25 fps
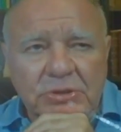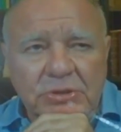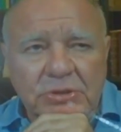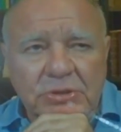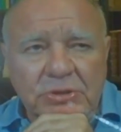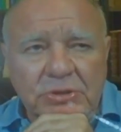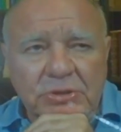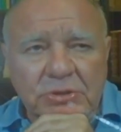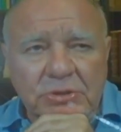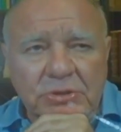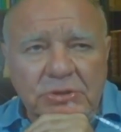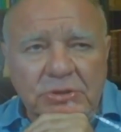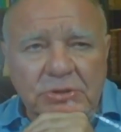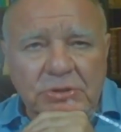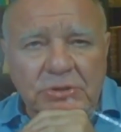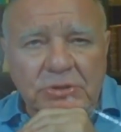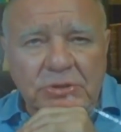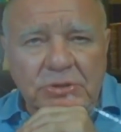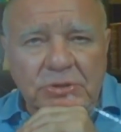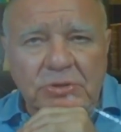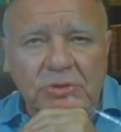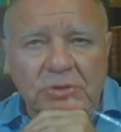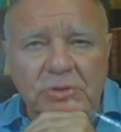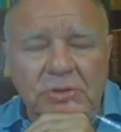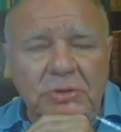or,
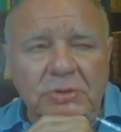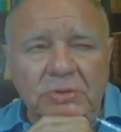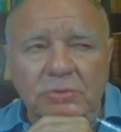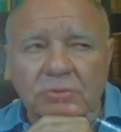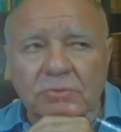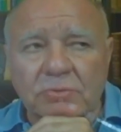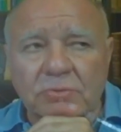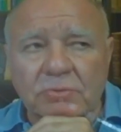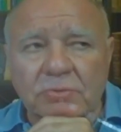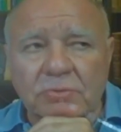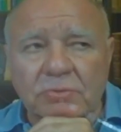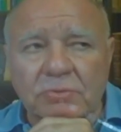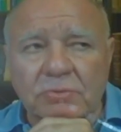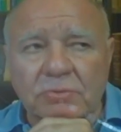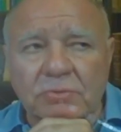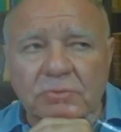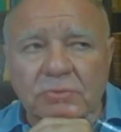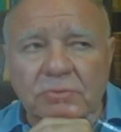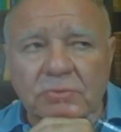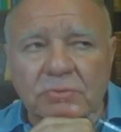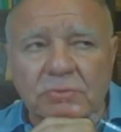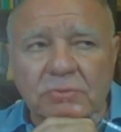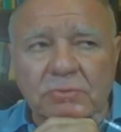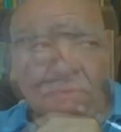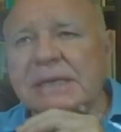or
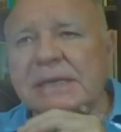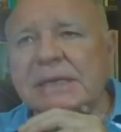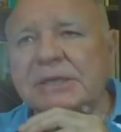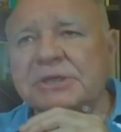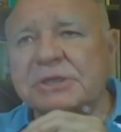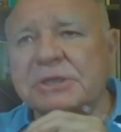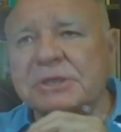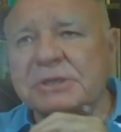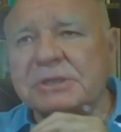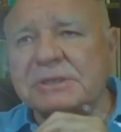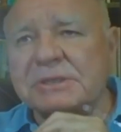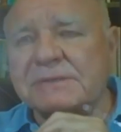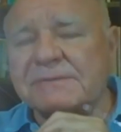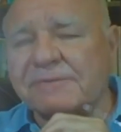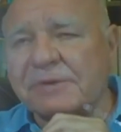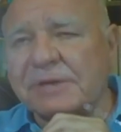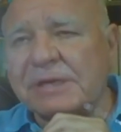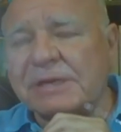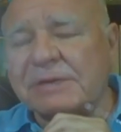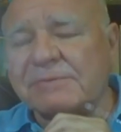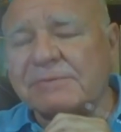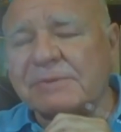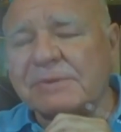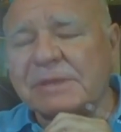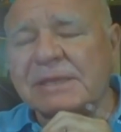what
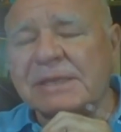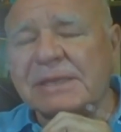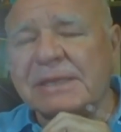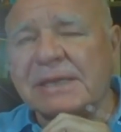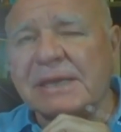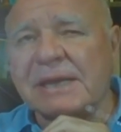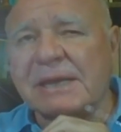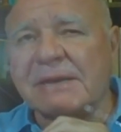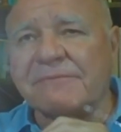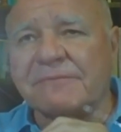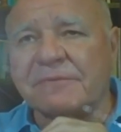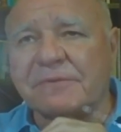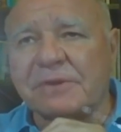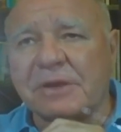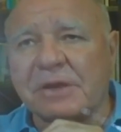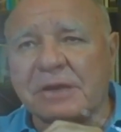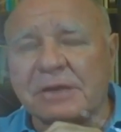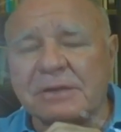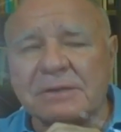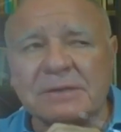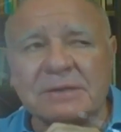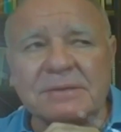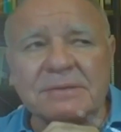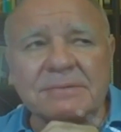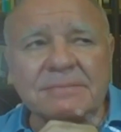nations frequently
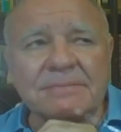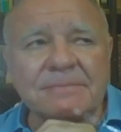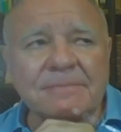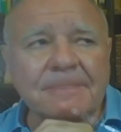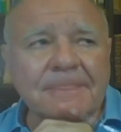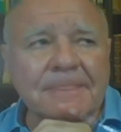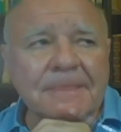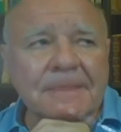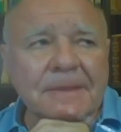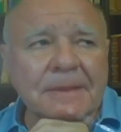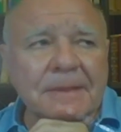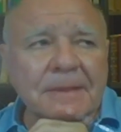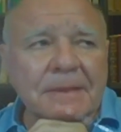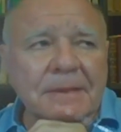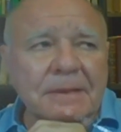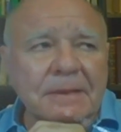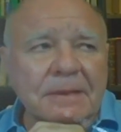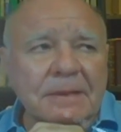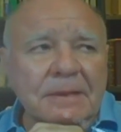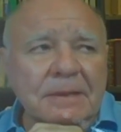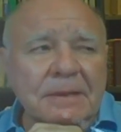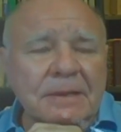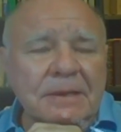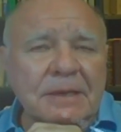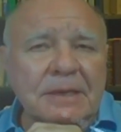have done
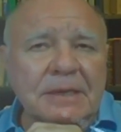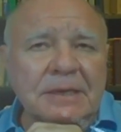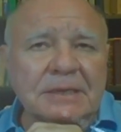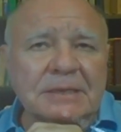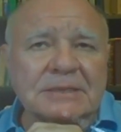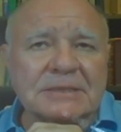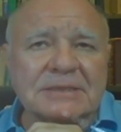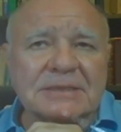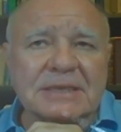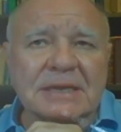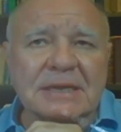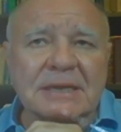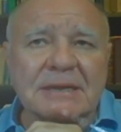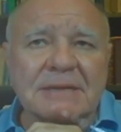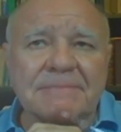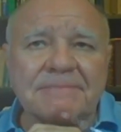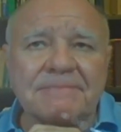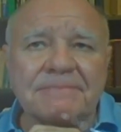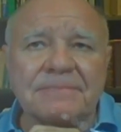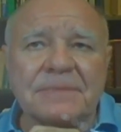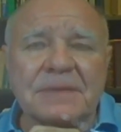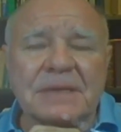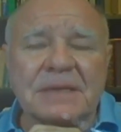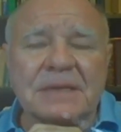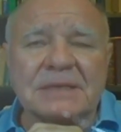is uh,
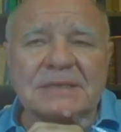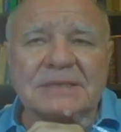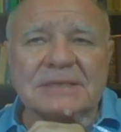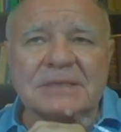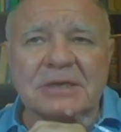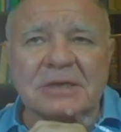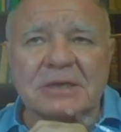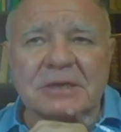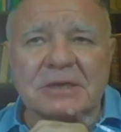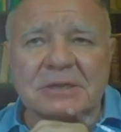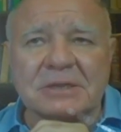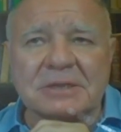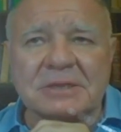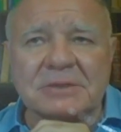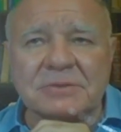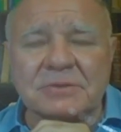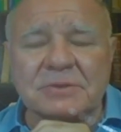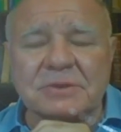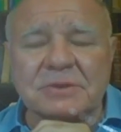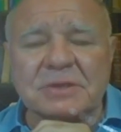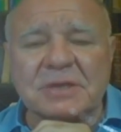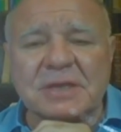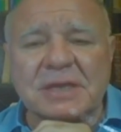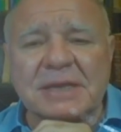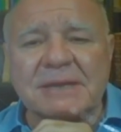they started
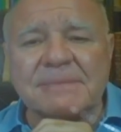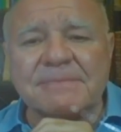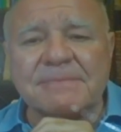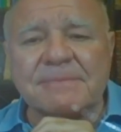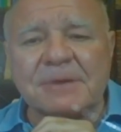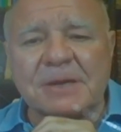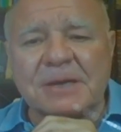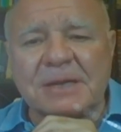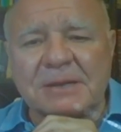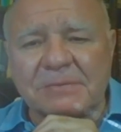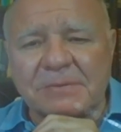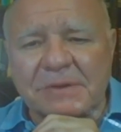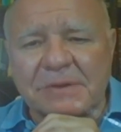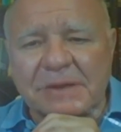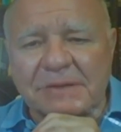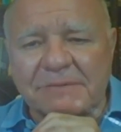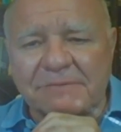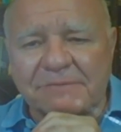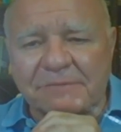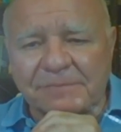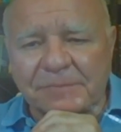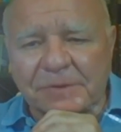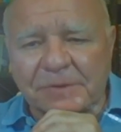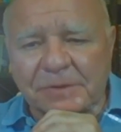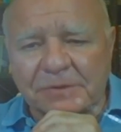to take money away
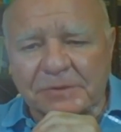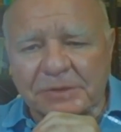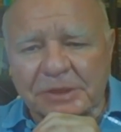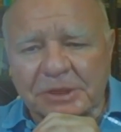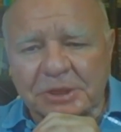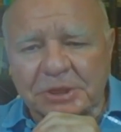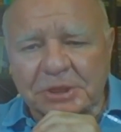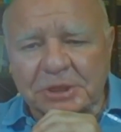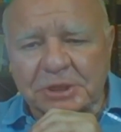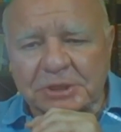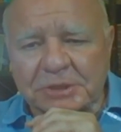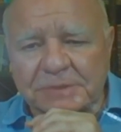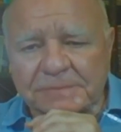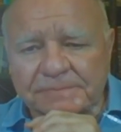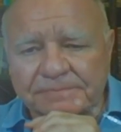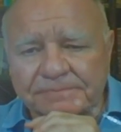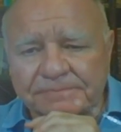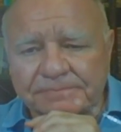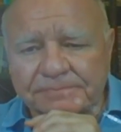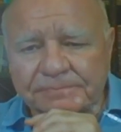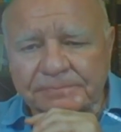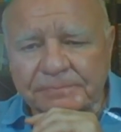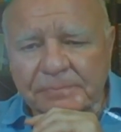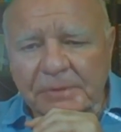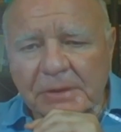from the rich.
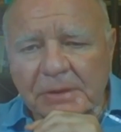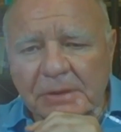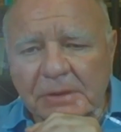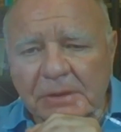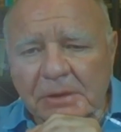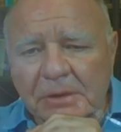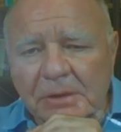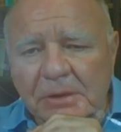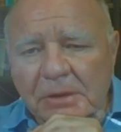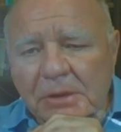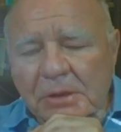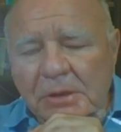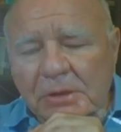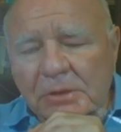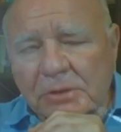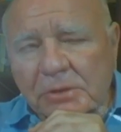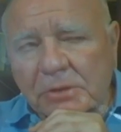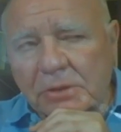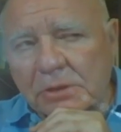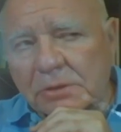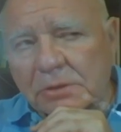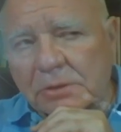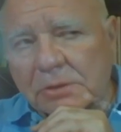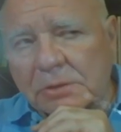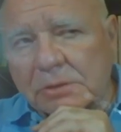
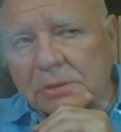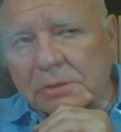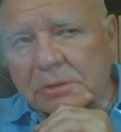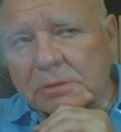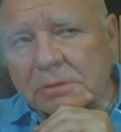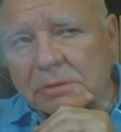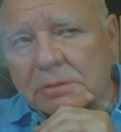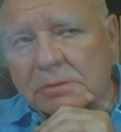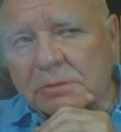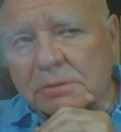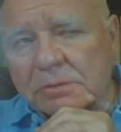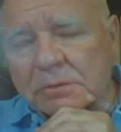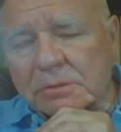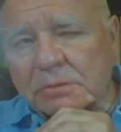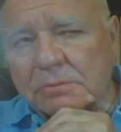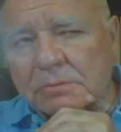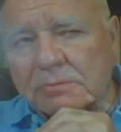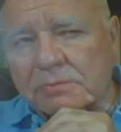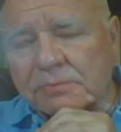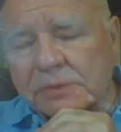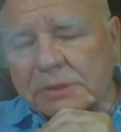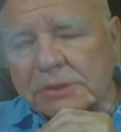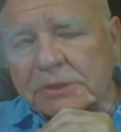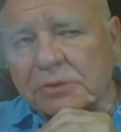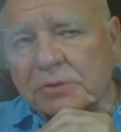You know,
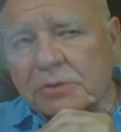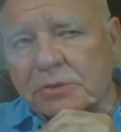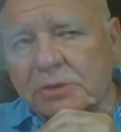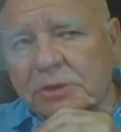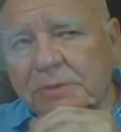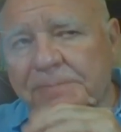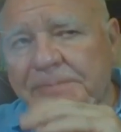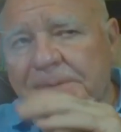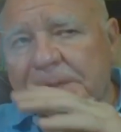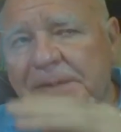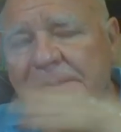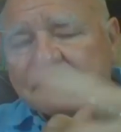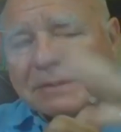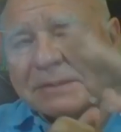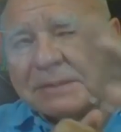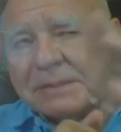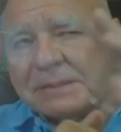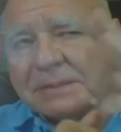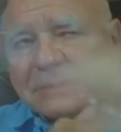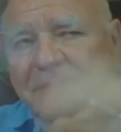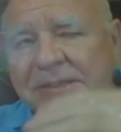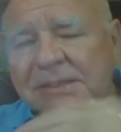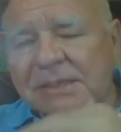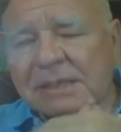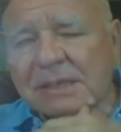we talked about
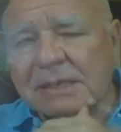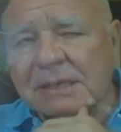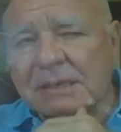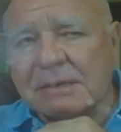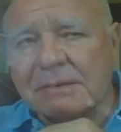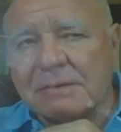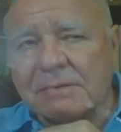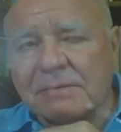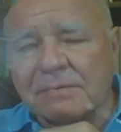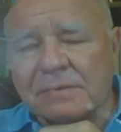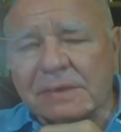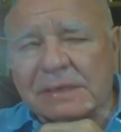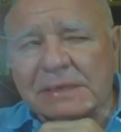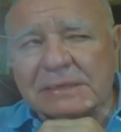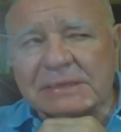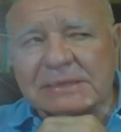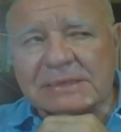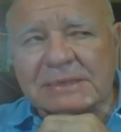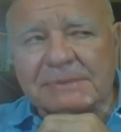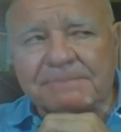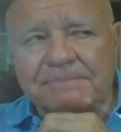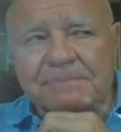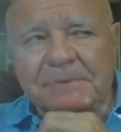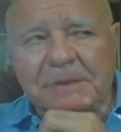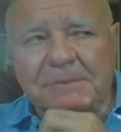these uh,
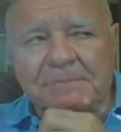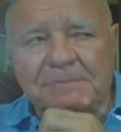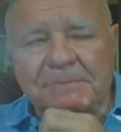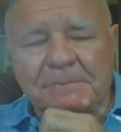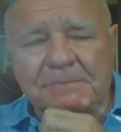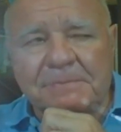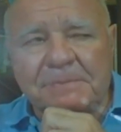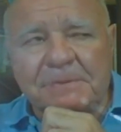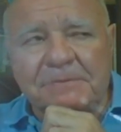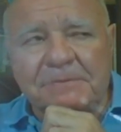wealthy people